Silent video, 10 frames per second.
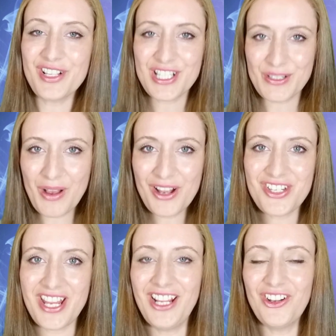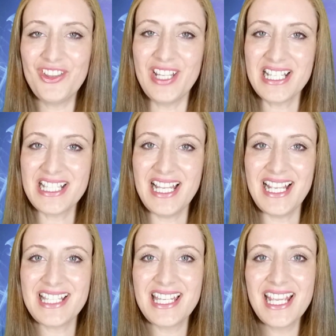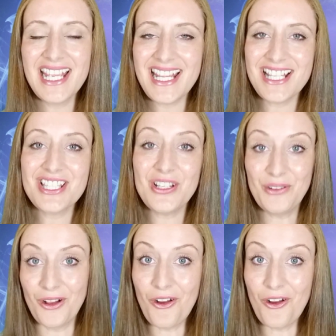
smudging on this list is to,